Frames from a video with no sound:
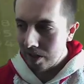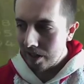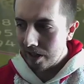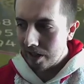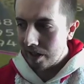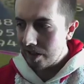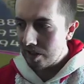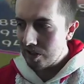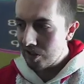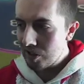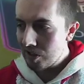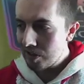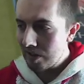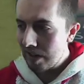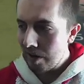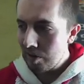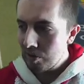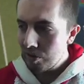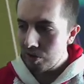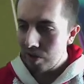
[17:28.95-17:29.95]
and then just
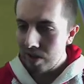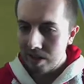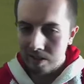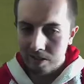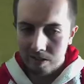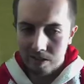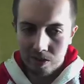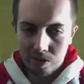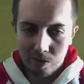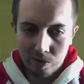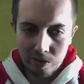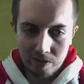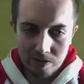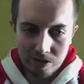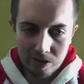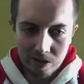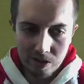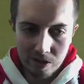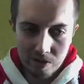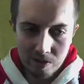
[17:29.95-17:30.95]
countering. That's all you have to
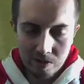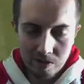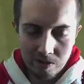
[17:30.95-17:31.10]
do.